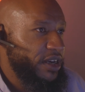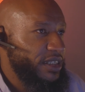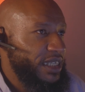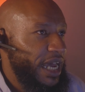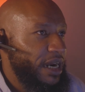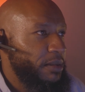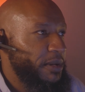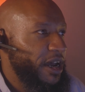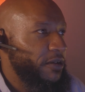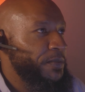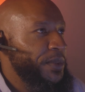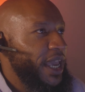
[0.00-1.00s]
excited
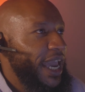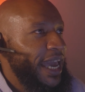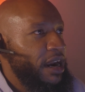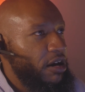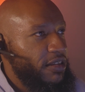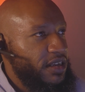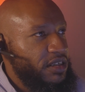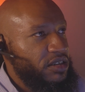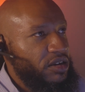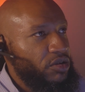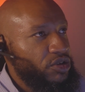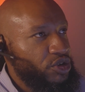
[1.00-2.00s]
about. And all these
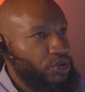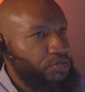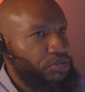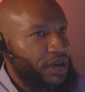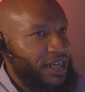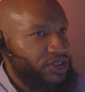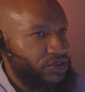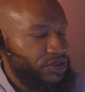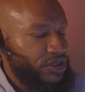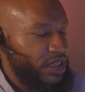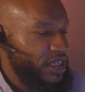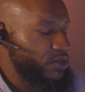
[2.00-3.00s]
social pressures,
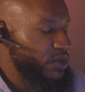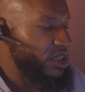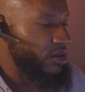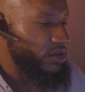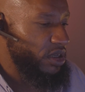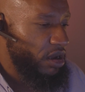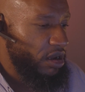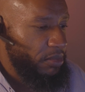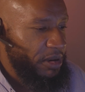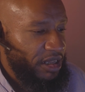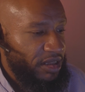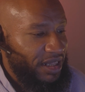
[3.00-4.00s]
the things we don't talk
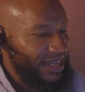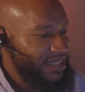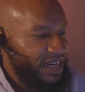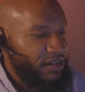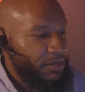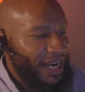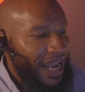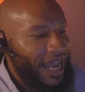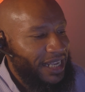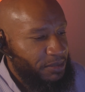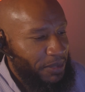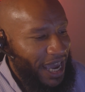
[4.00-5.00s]
about, the things that everybody
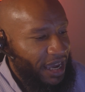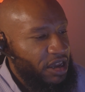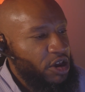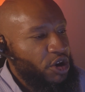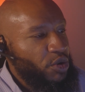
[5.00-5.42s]
hides back.